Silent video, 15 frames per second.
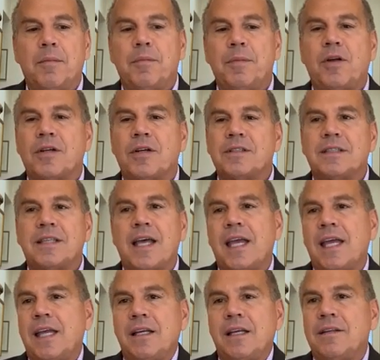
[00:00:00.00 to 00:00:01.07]
because
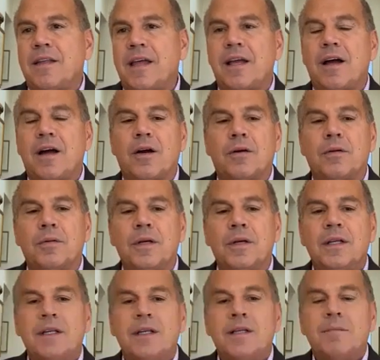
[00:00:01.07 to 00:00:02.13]
they are
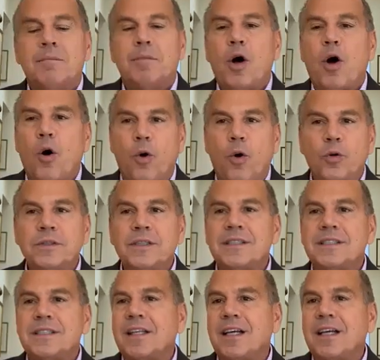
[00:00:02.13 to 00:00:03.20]
beholden
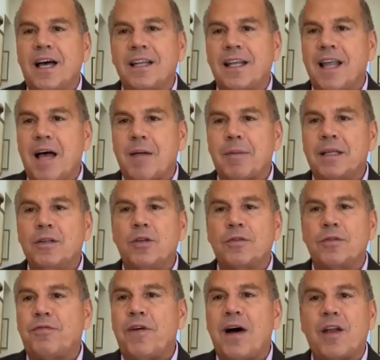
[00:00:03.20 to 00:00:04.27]
to the gun lobby.
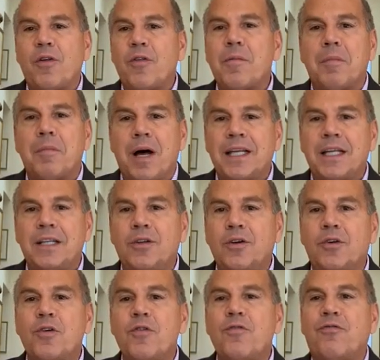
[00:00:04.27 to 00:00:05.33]
Look, follow the money.
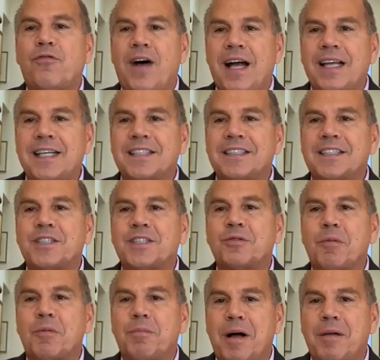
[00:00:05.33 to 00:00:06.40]
Look who finances the
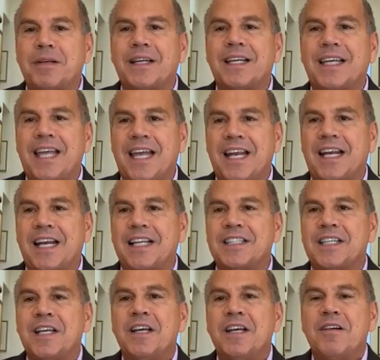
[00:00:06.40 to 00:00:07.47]
Republican candidates
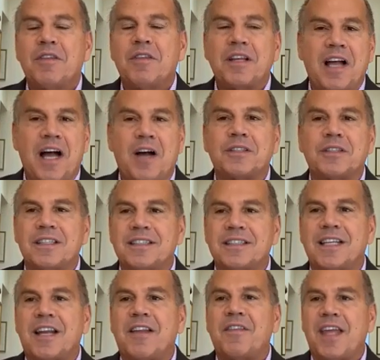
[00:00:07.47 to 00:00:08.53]
for the Congress and the
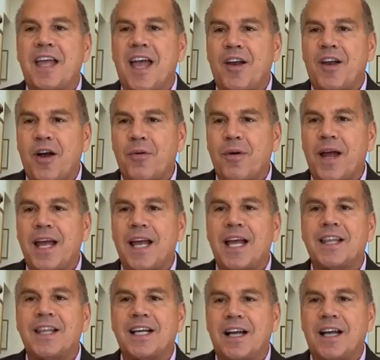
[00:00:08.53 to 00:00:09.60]
Senate, the NRA
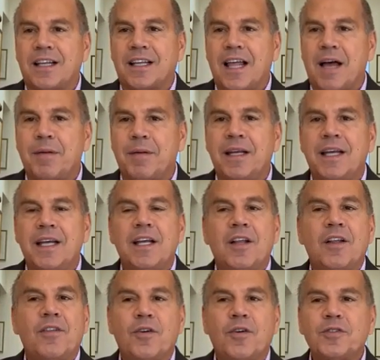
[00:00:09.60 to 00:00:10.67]
and the gun lobby.
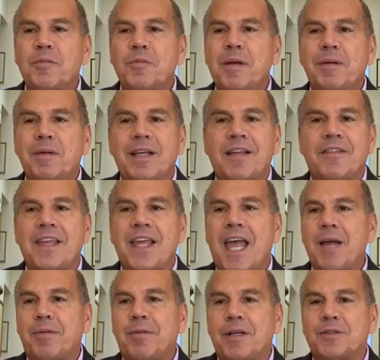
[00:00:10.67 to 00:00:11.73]
Those are the people that have the
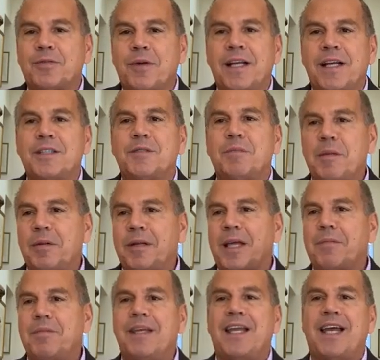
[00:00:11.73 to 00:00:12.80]
A+ ratings. People
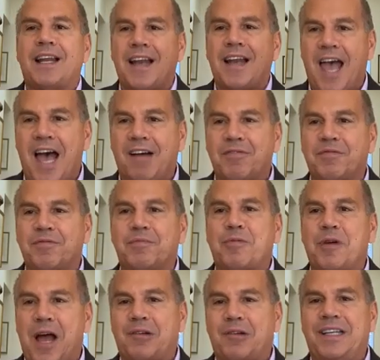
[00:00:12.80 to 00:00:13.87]
like me get an F
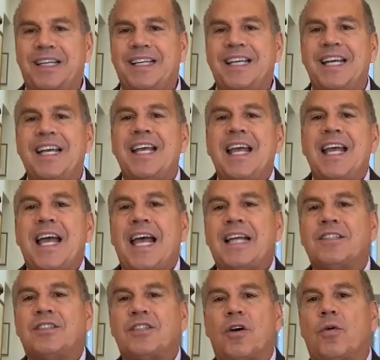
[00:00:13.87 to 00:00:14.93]
proudly.
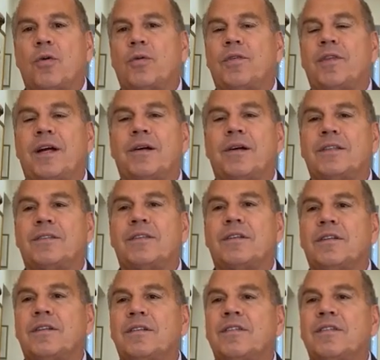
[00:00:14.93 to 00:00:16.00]
And so there is
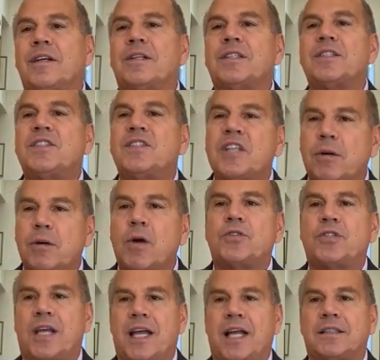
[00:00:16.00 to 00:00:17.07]
0
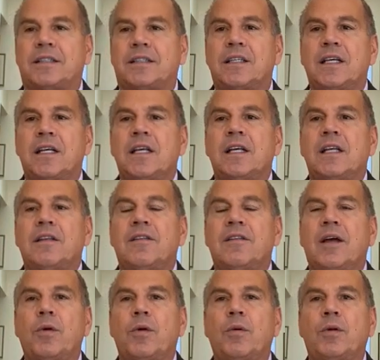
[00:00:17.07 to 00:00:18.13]
chance
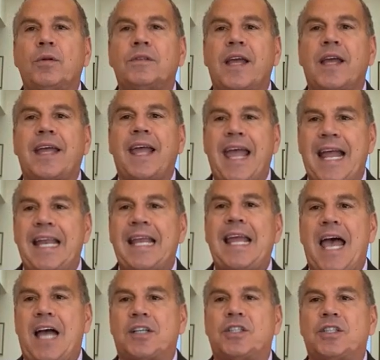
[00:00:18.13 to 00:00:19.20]
that we will take any
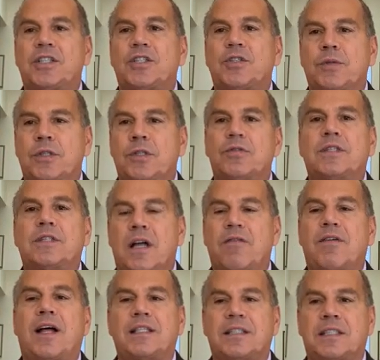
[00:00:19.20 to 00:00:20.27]
action to reduce gun
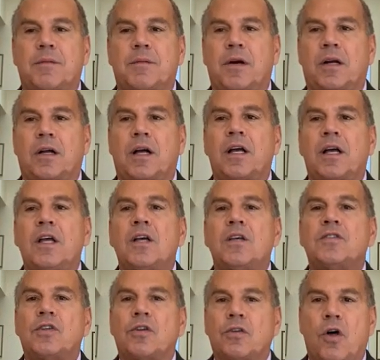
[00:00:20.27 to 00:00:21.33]
violence in America
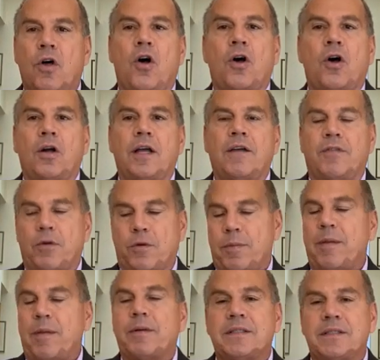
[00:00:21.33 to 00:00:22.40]
so long if the
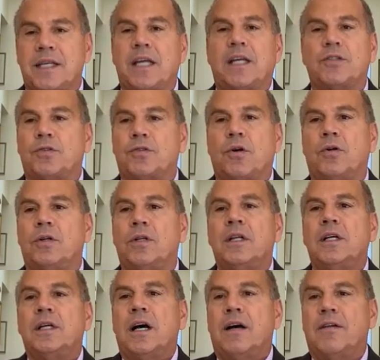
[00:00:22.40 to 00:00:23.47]
Republicans take control
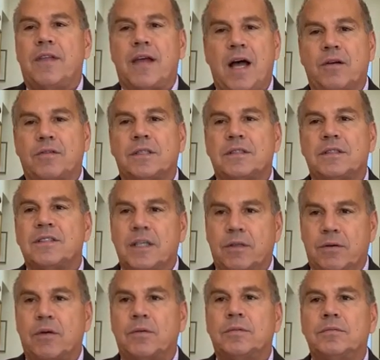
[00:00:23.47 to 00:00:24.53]
of the House.
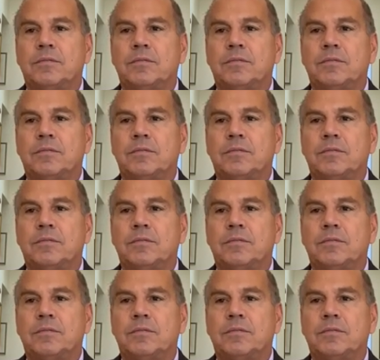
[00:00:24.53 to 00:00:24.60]
0.